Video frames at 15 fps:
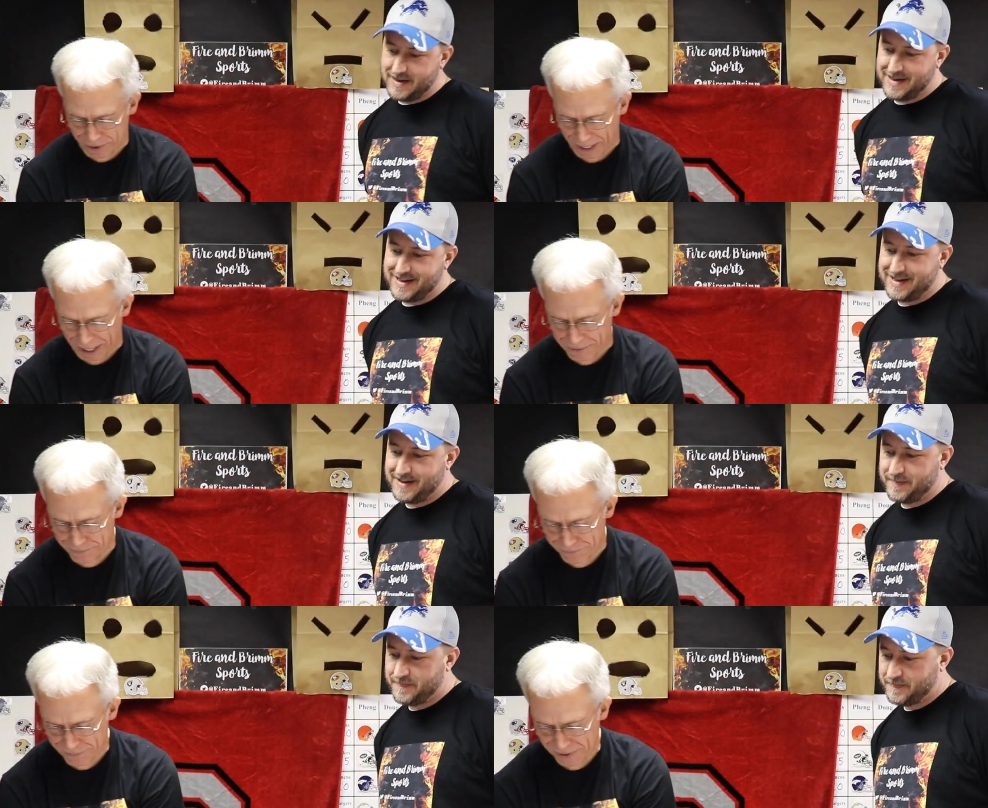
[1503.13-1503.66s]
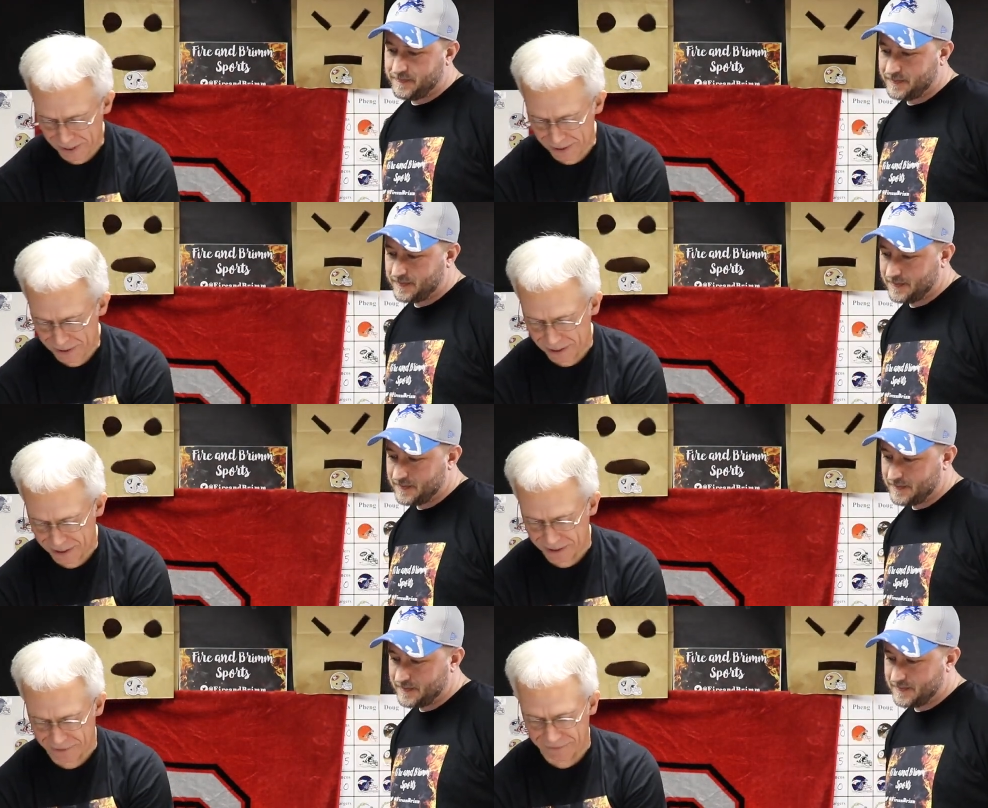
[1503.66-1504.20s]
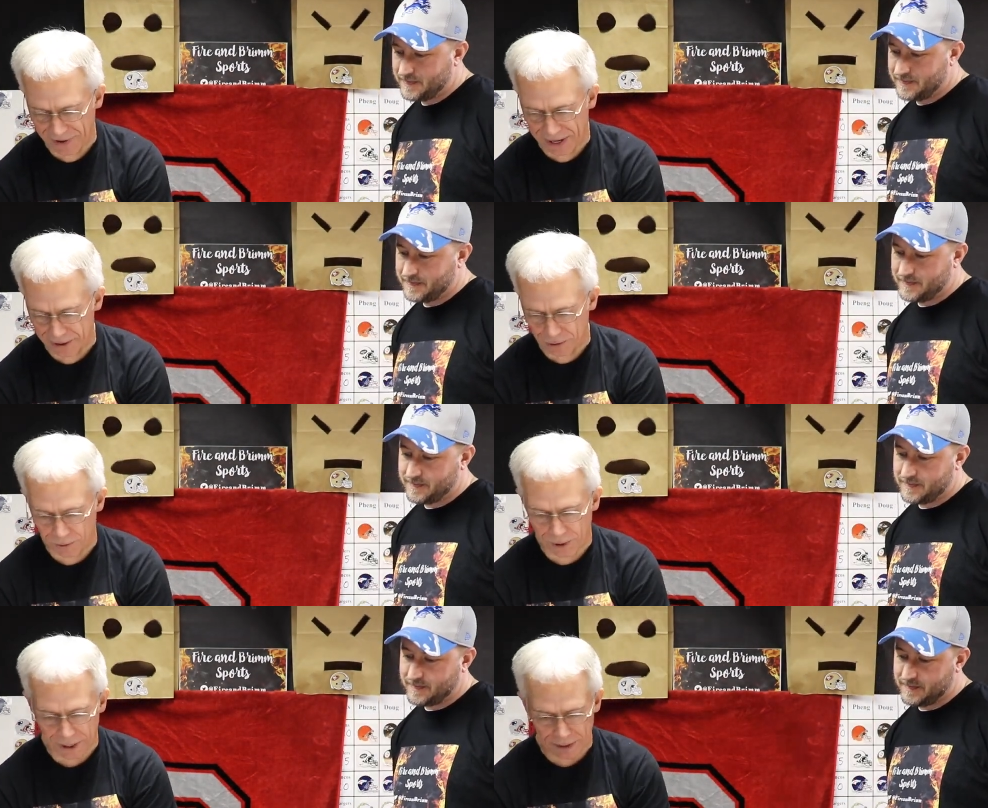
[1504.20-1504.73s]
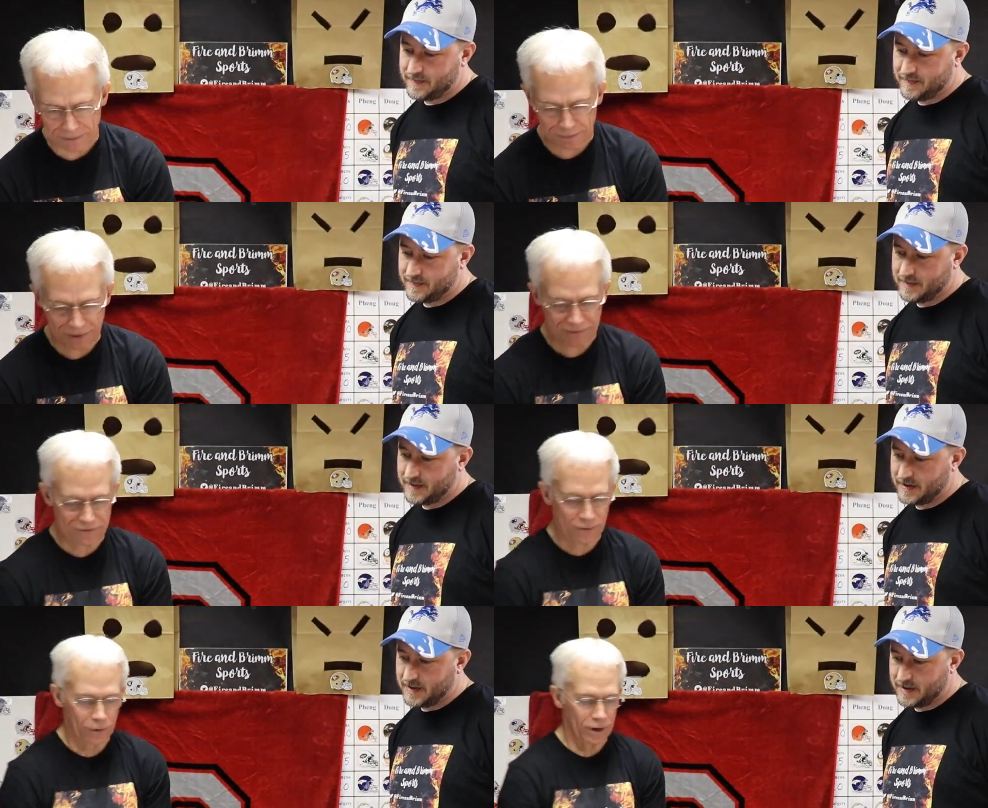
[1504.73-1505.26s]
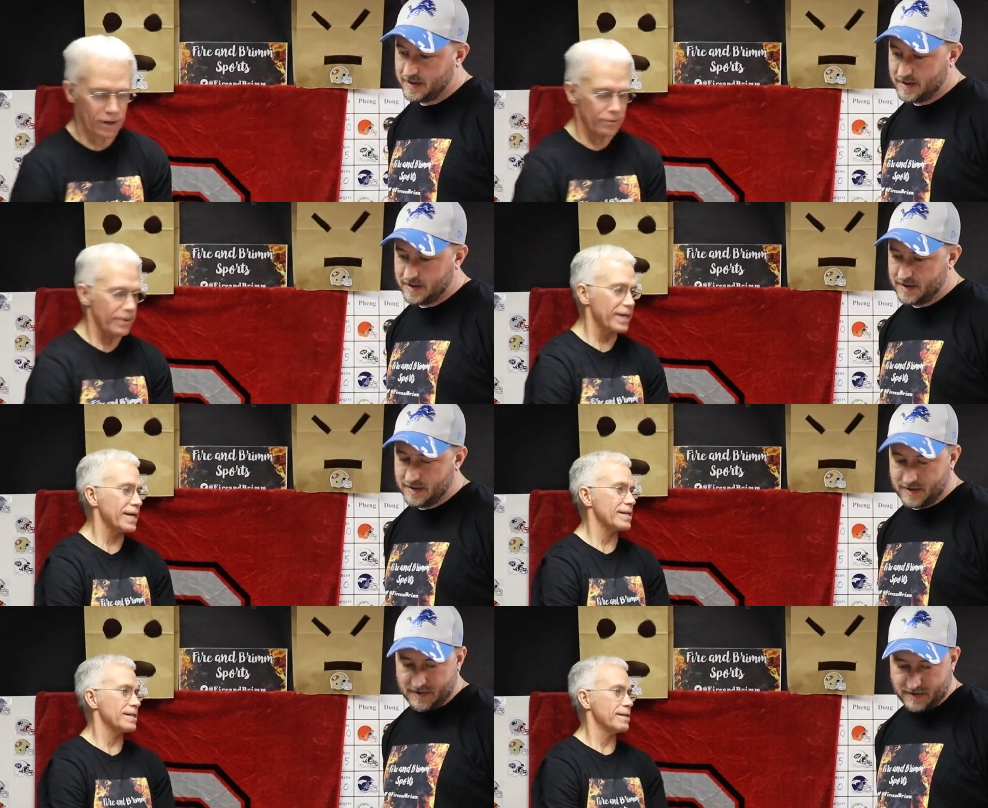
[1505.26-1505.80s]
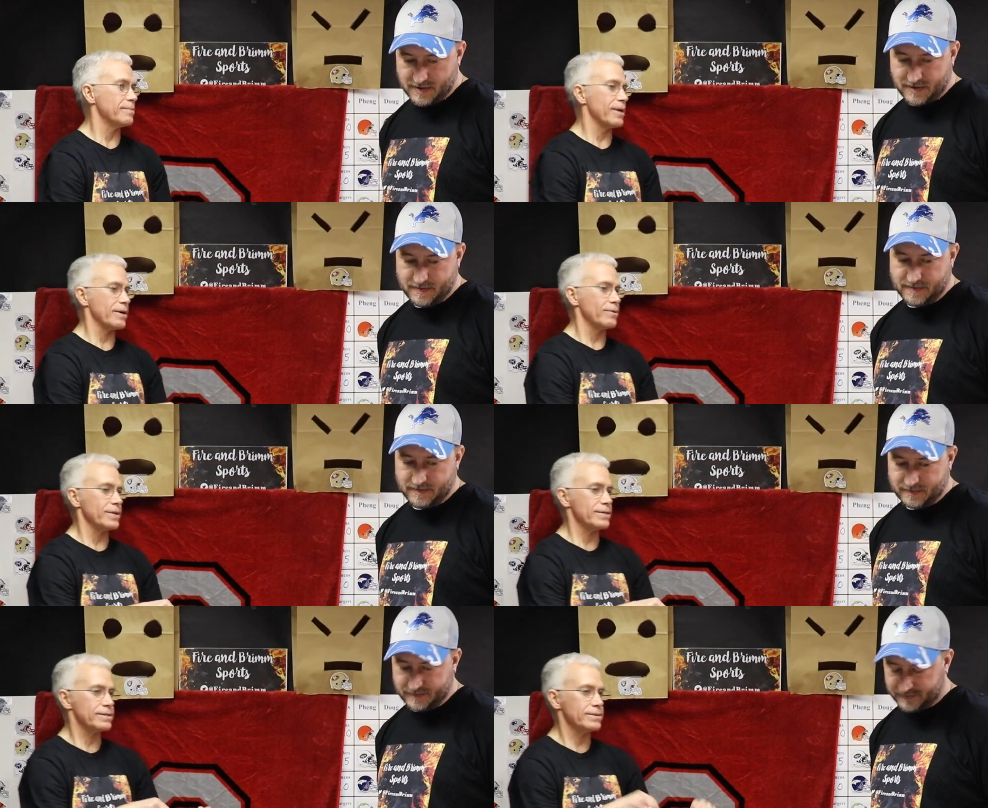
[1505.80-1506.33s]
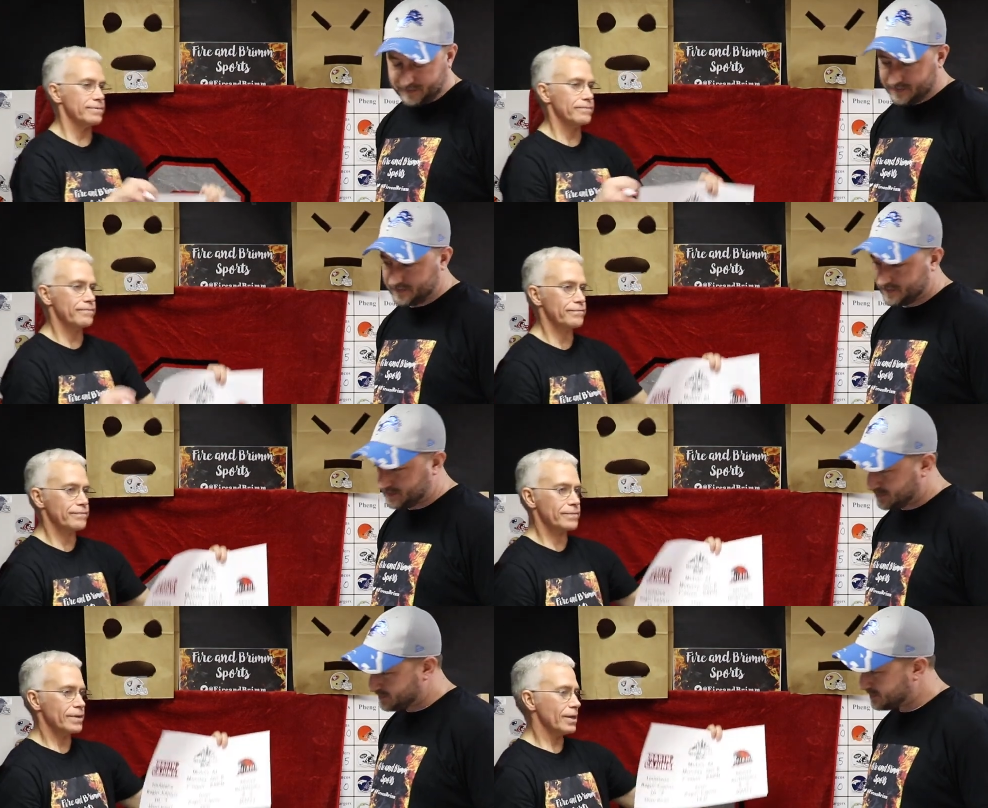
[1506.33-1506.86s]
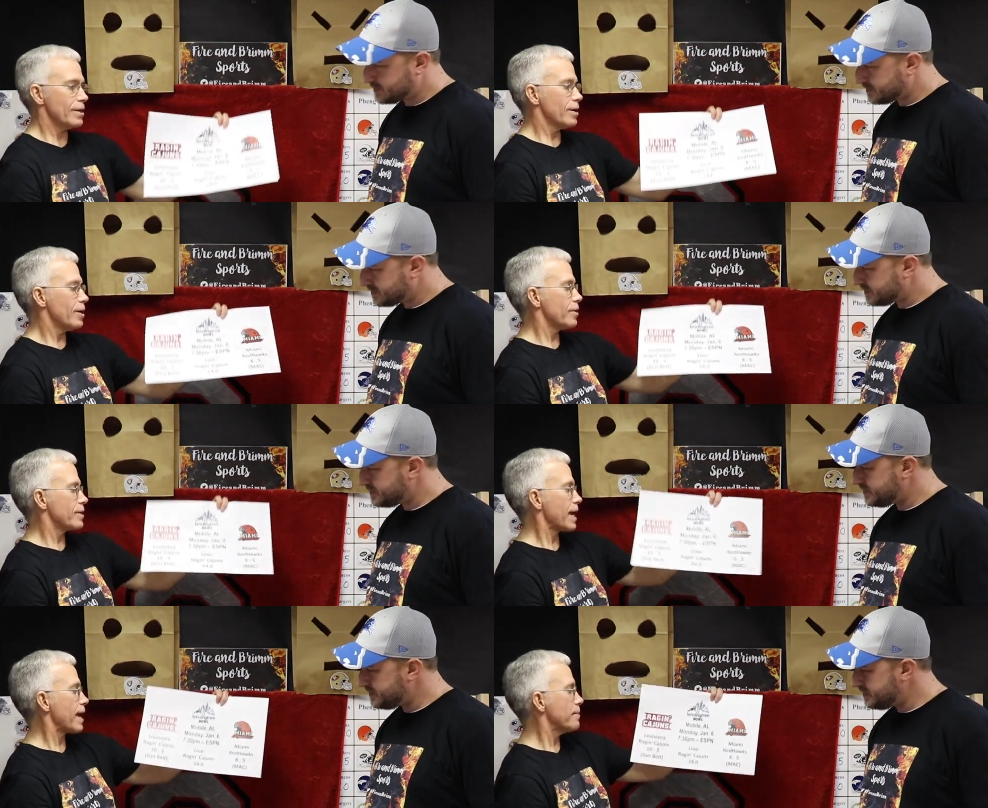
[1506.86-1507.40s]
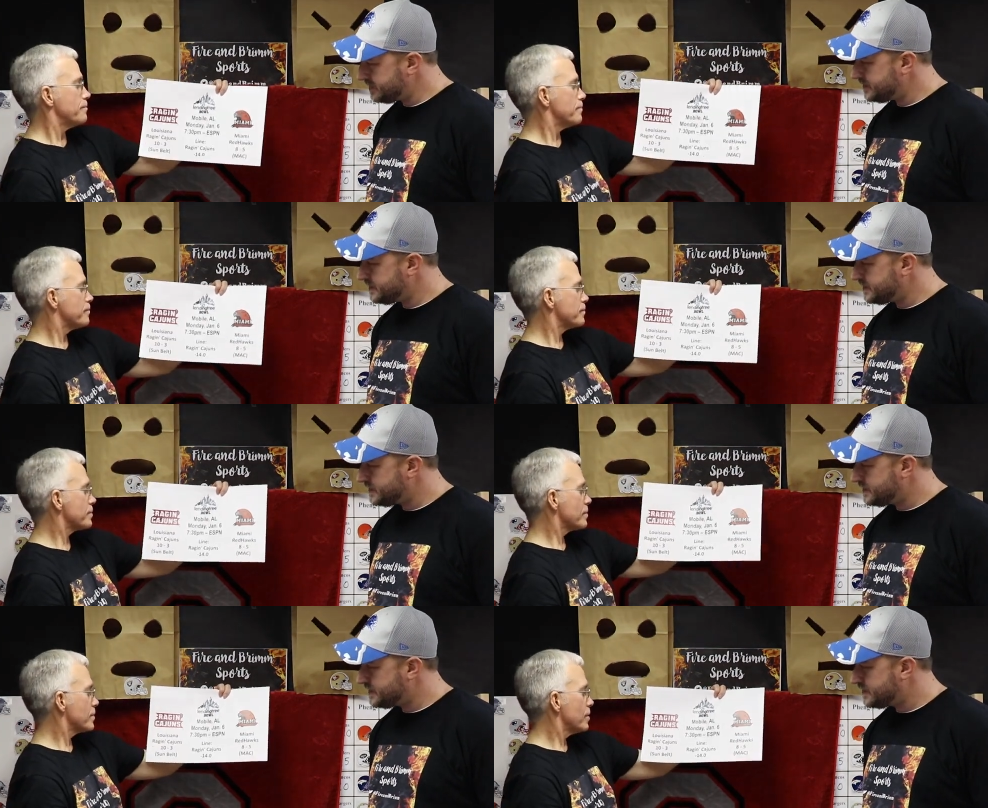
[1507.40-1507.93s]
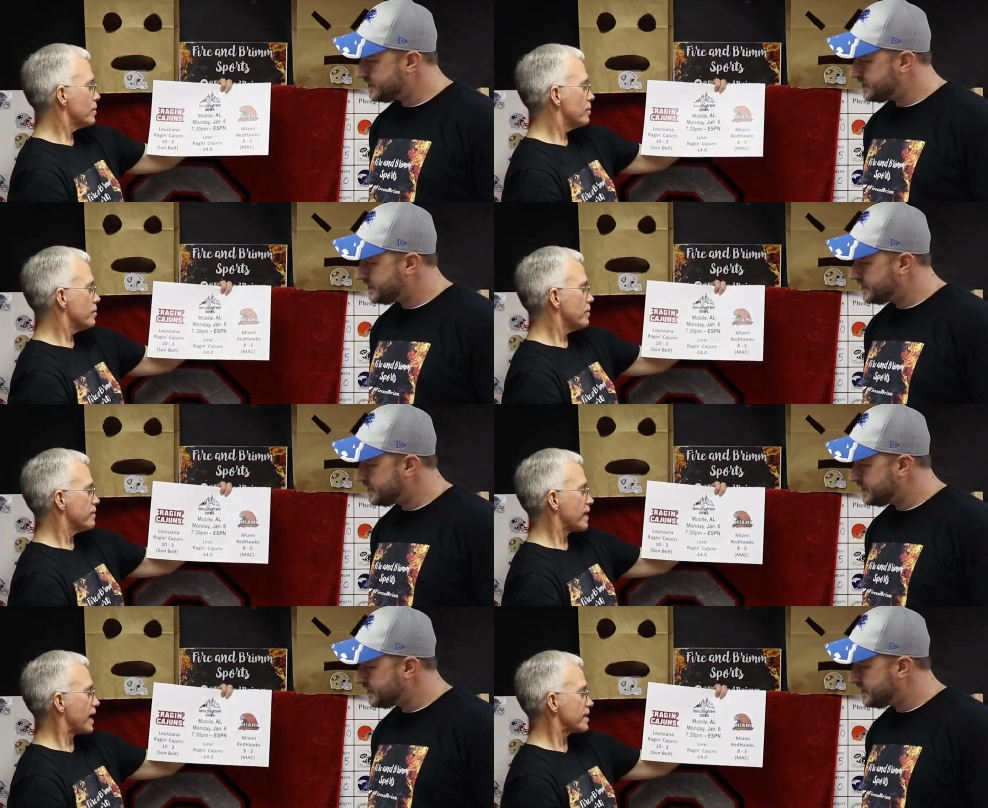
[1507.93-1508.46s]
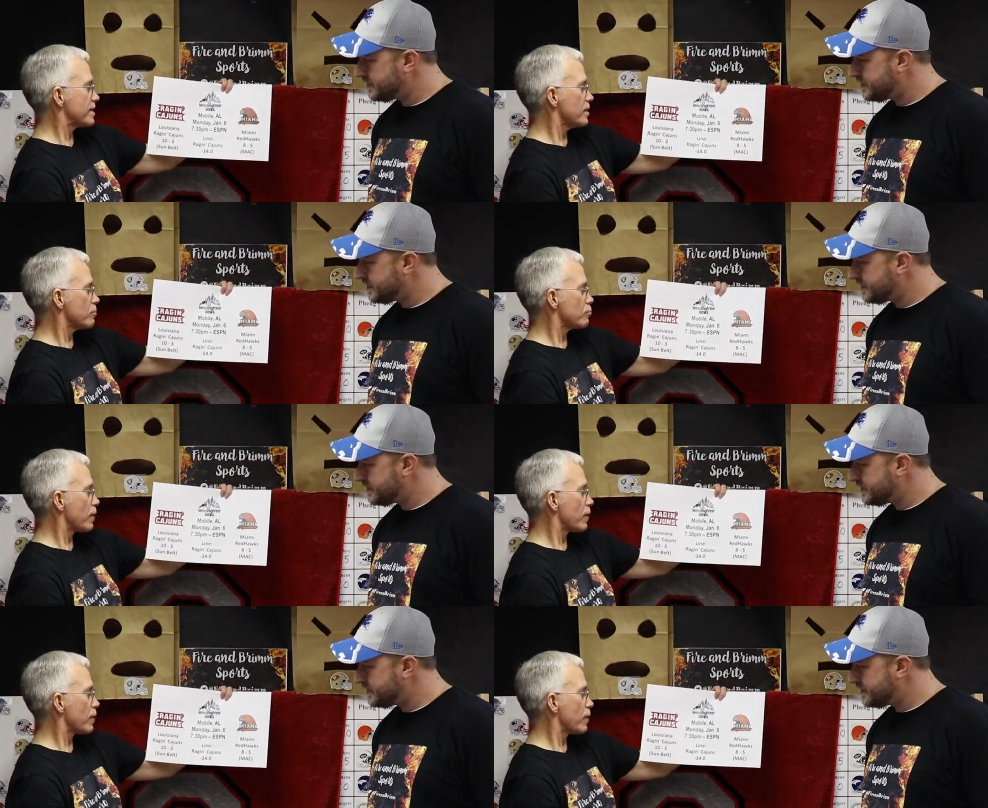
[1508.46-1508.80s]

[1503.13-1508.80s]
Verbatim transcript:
Speaker 1: Okay, this is the final one before we get to the big ones. Okay, we've got the